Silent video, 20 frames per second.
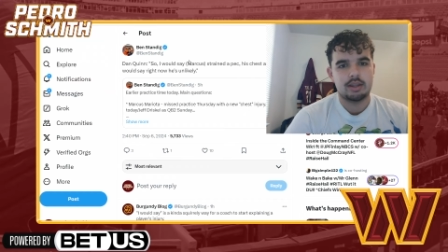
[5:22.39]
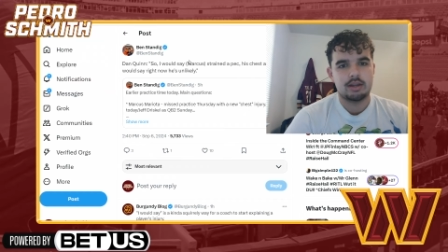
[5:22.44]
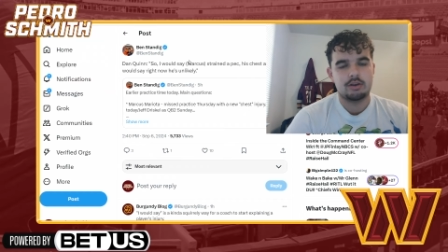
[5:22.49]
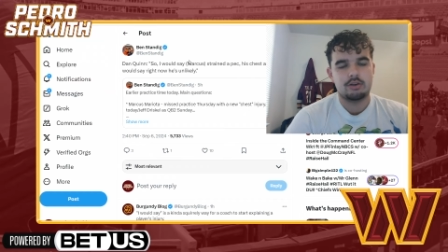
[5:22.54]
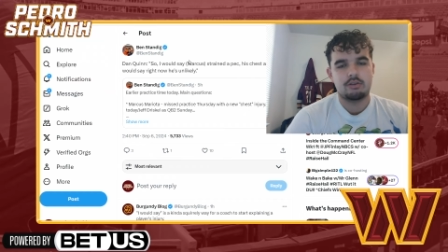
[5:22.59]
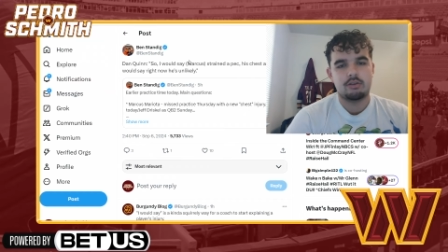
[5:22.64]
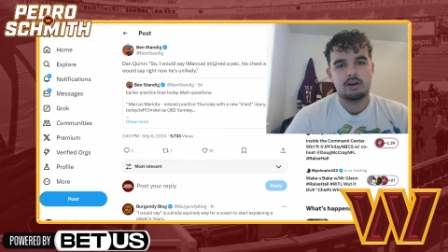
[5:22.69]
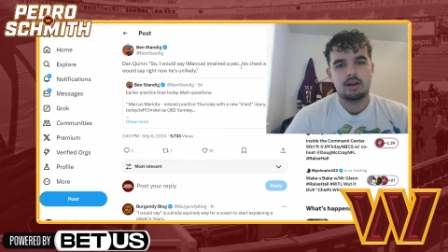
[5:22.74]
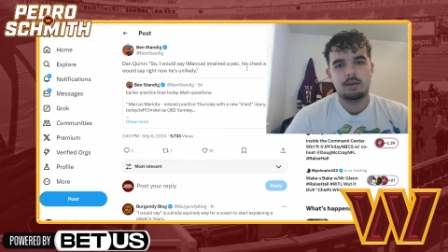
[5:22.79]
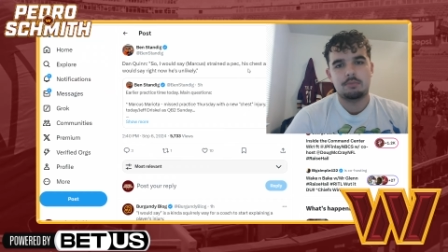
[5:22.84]

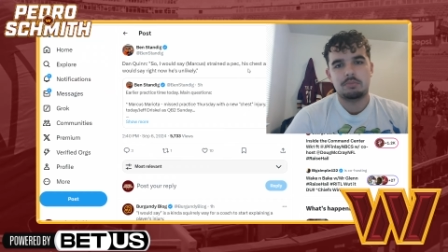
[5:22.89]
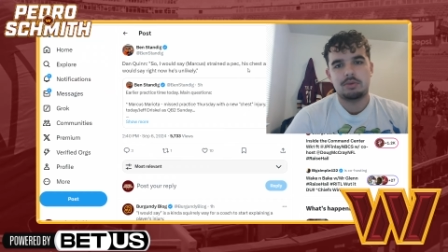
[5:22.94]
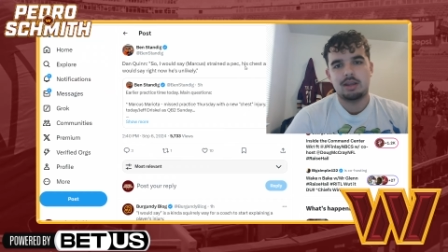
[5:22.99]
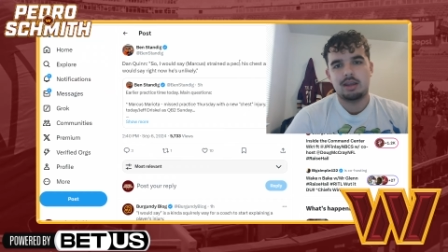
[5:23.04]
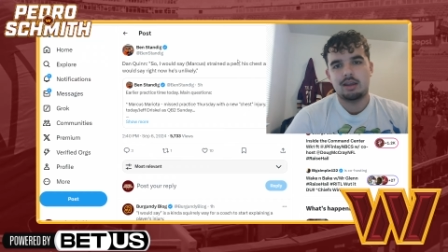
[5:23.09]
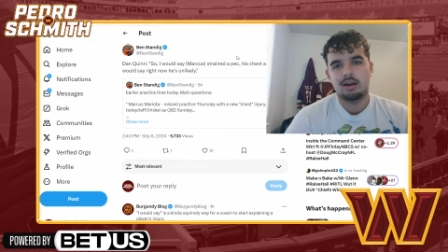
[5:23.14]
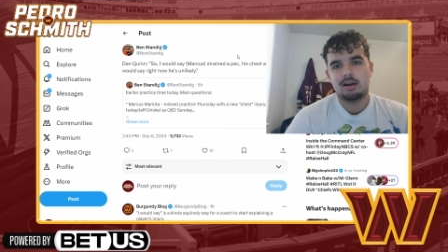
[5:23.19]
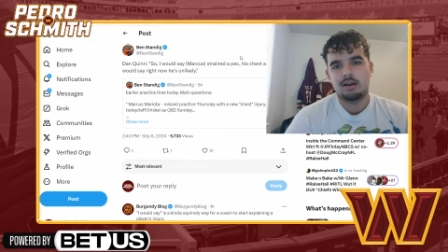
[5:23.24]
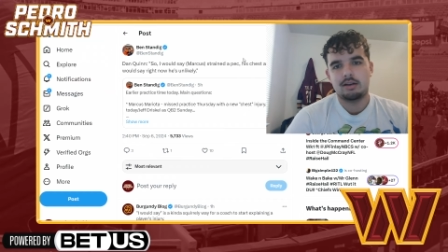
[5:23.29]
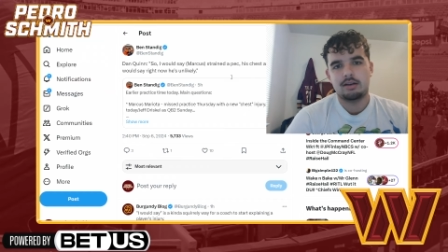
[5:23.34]
injury
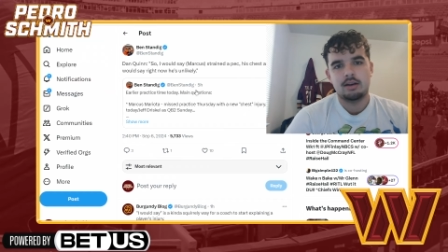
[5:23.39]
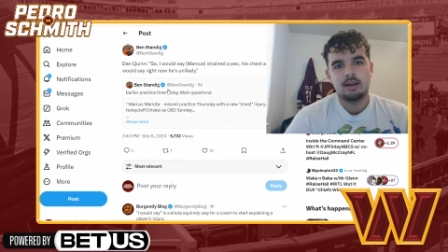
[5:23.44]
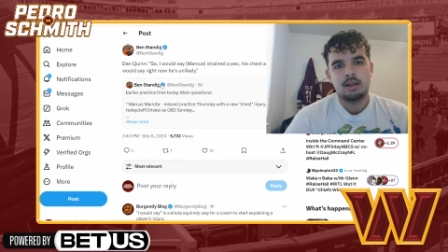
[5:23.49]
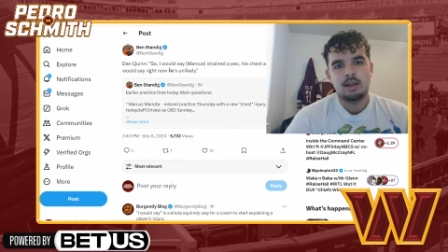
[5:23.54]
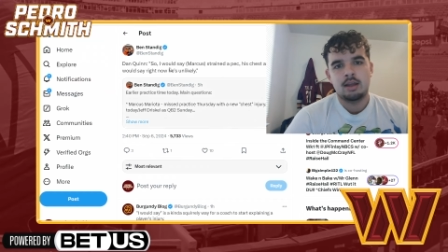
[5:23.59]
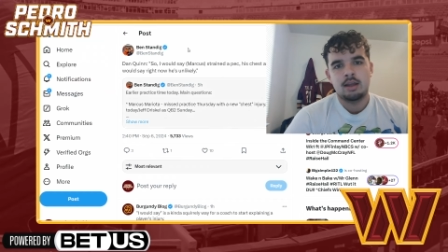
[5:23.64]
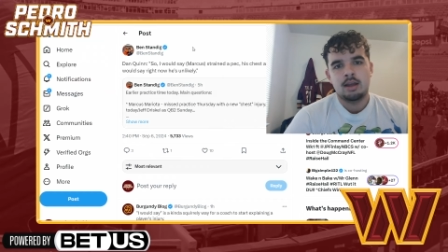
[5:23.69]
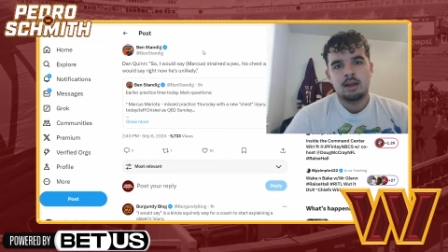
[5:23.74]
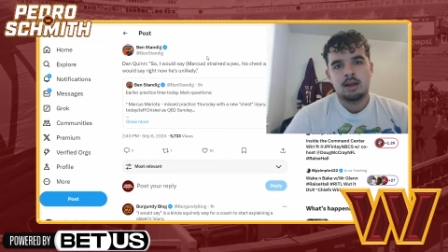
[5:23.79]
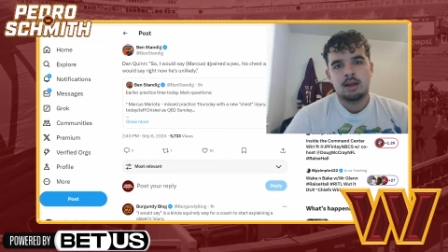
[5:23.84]
update on
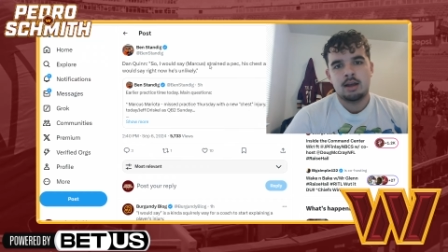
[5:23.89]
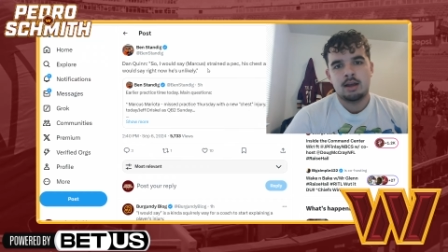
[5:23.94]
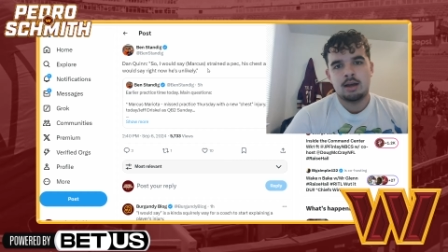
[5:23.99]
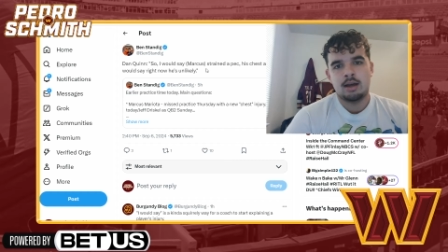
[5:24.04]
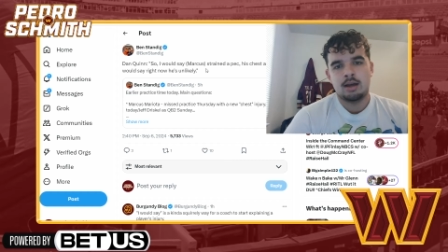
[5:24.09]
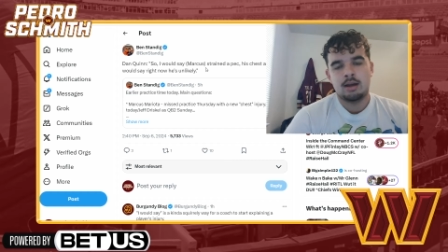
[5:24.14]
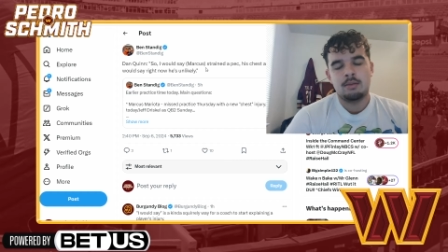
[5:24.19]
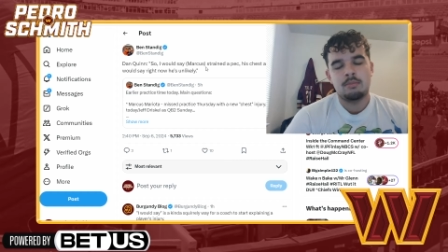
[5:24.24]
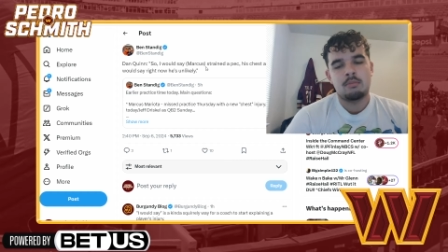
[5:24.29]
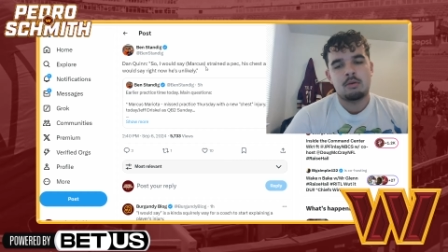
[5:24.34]

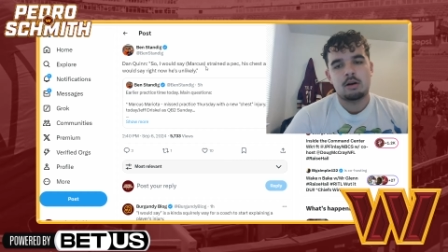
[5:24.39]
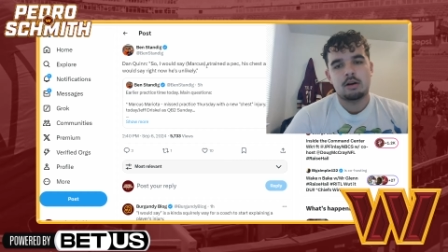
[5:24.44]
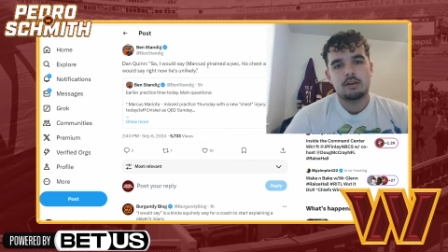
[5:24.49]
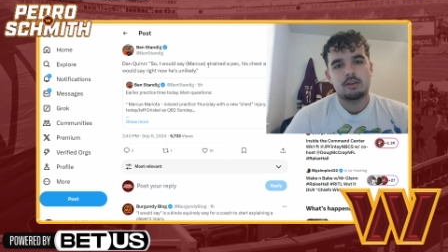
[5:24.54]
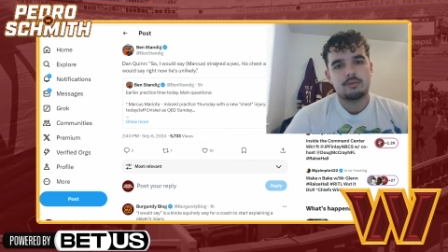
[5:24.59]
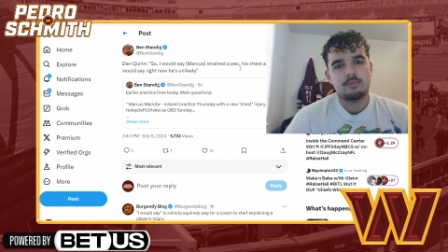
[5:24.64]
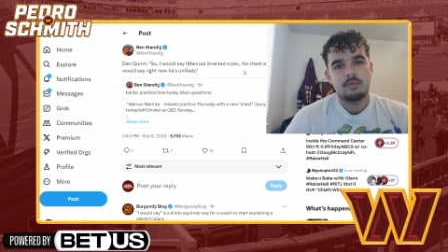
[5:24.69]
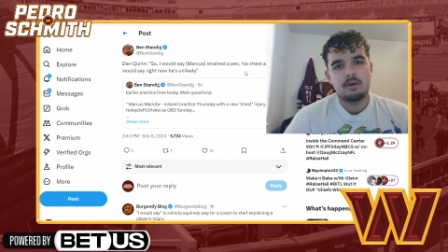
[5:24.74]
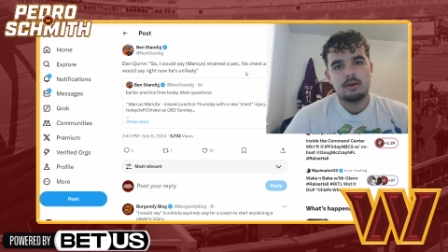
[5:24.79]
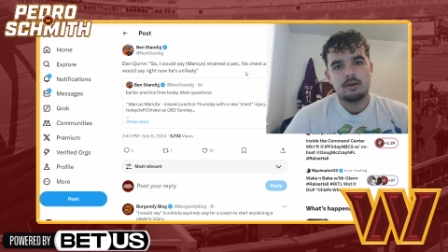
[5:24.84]
uh,
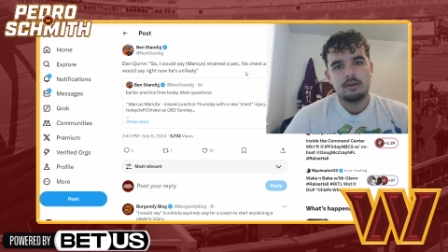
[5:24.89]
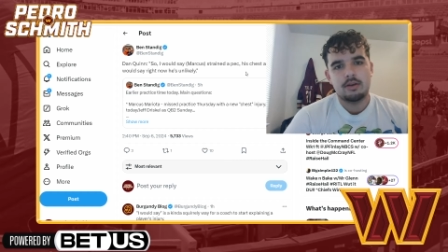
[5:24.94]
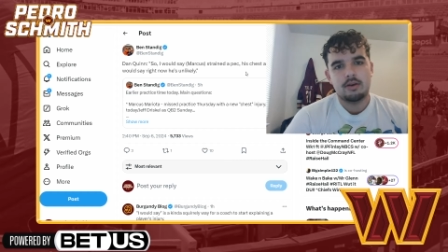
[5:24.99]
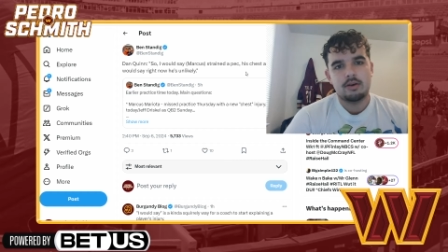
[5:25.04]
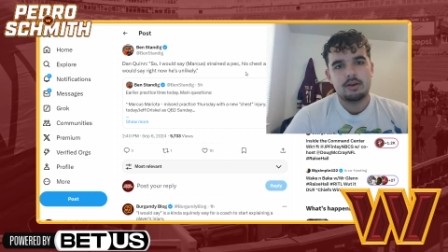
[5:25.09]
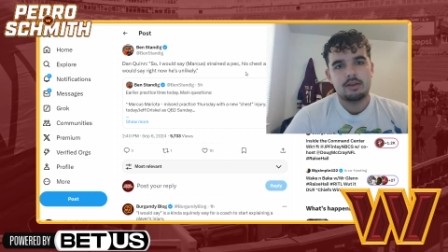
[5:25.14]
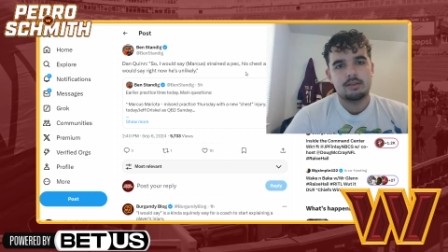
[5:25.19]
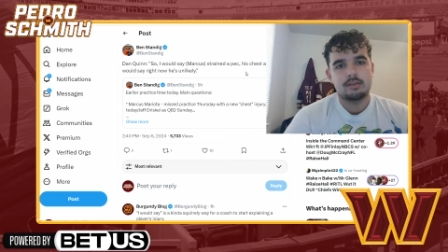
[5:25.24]
Marcus Mariota.